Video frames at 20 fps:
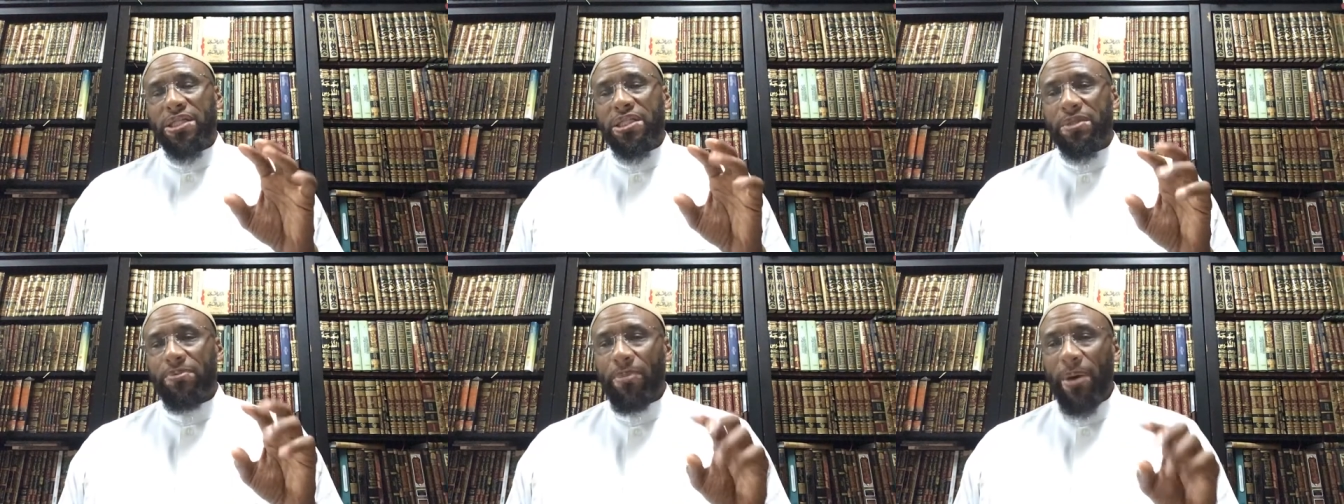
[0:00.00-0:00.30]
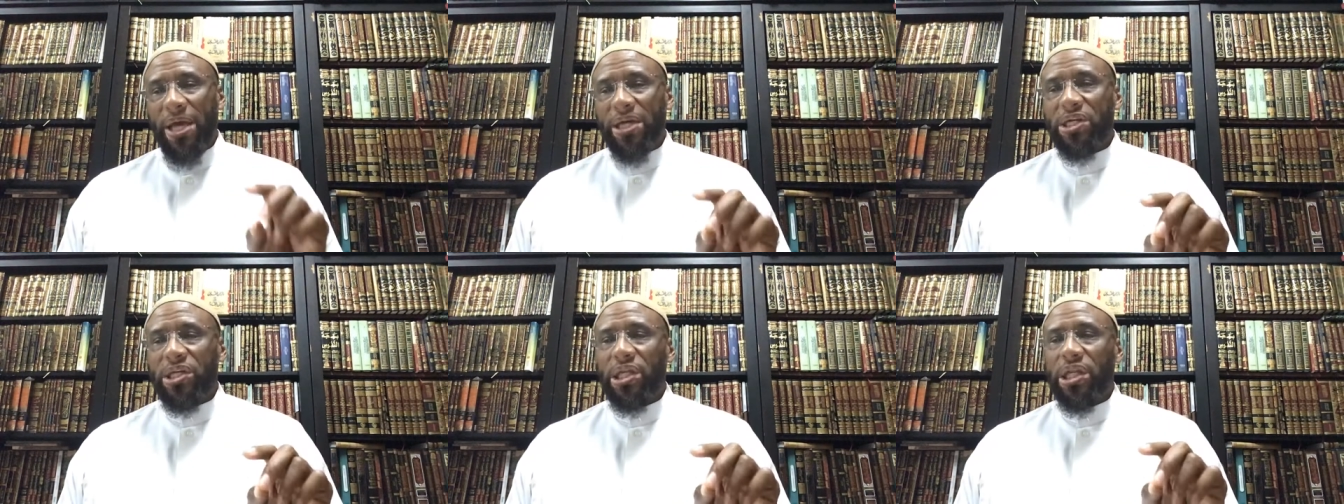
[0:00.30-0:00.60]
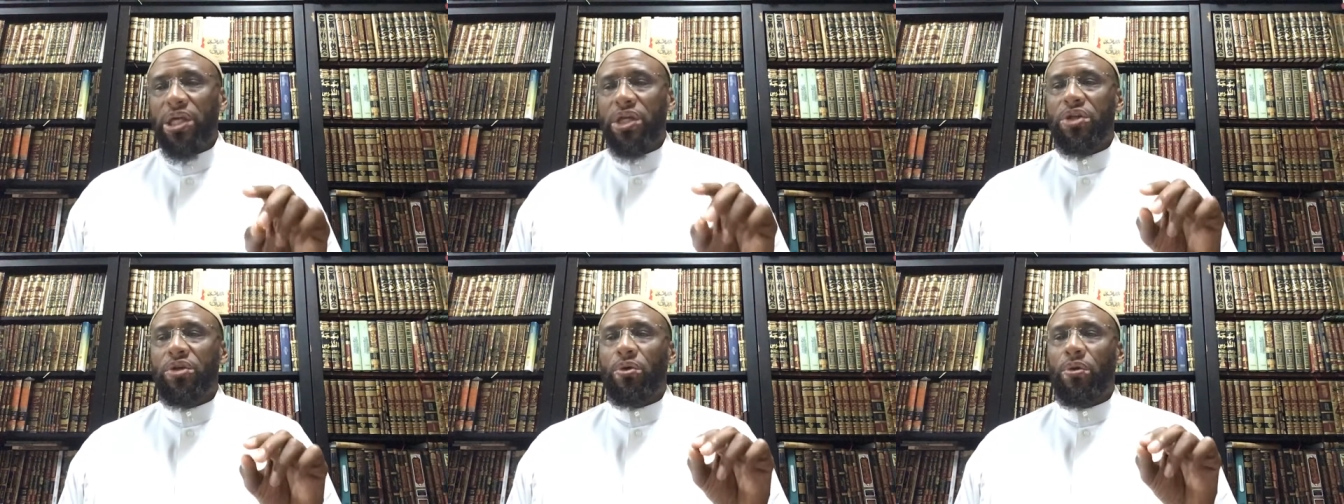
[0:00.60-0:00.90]

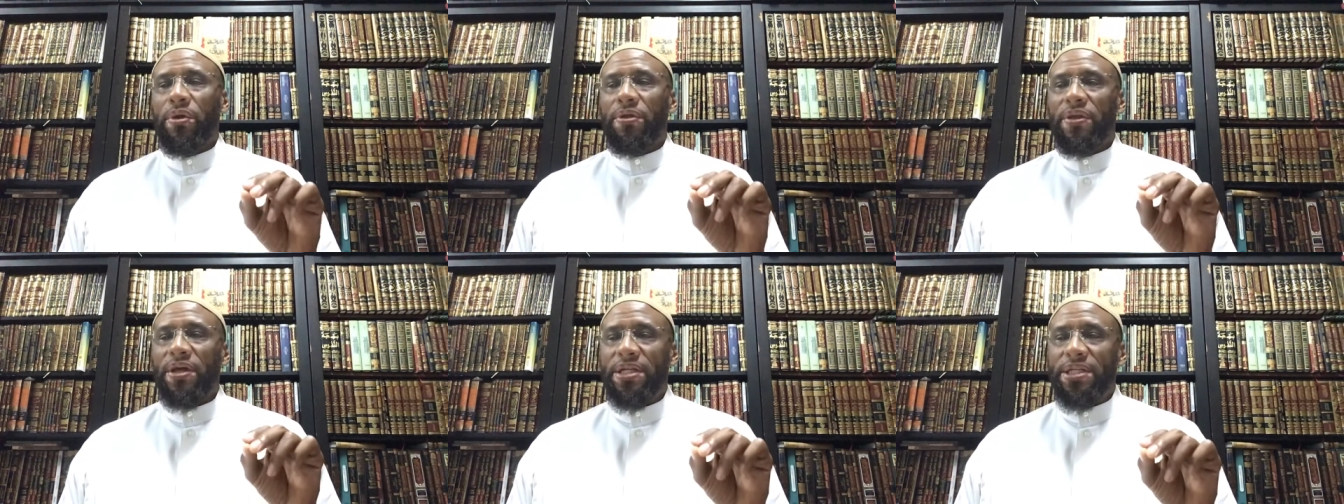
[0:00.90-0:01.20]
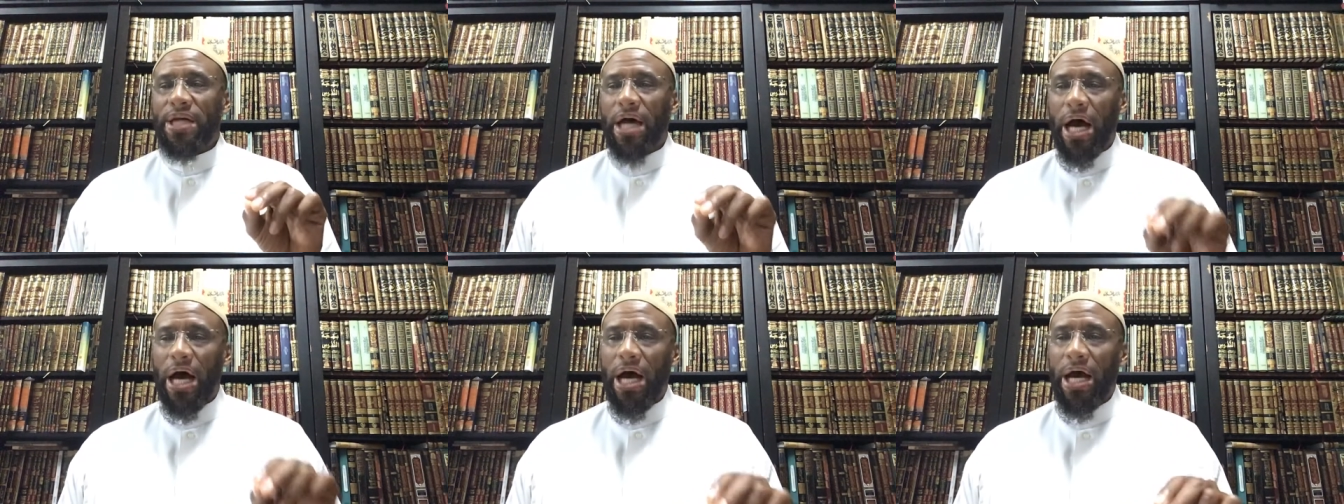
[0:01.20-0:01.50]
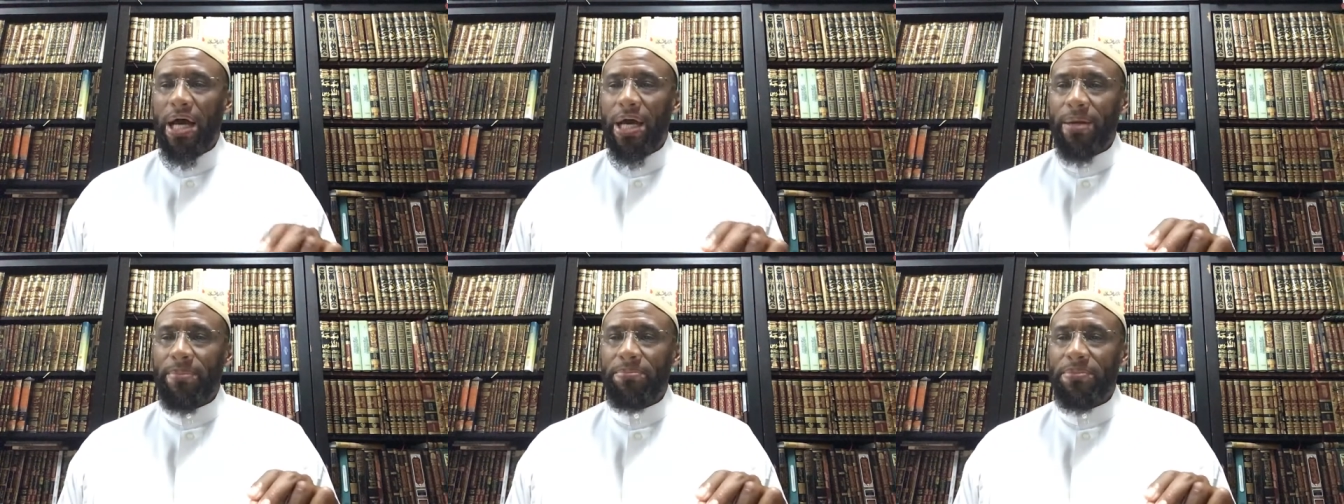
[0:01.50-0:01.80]
especially during the
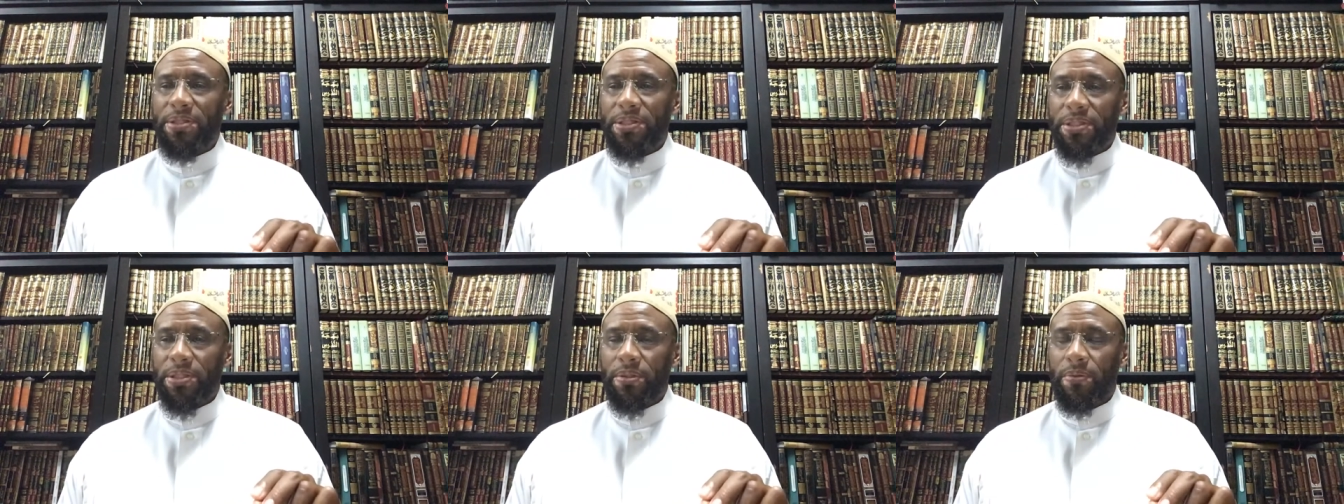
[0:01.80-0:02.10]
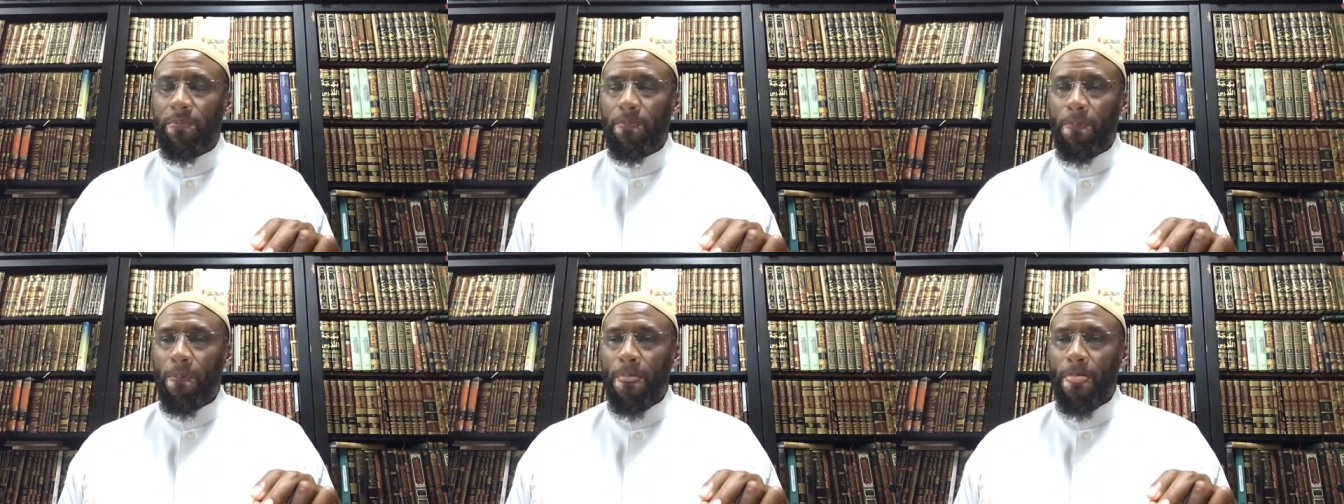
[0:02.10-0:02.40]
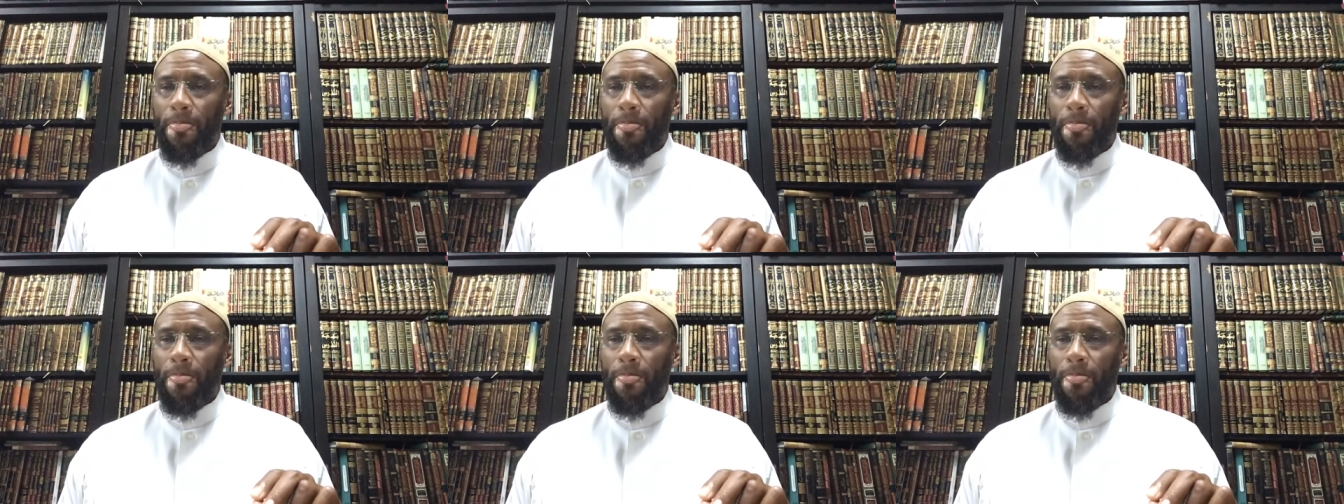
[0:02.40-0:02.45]
times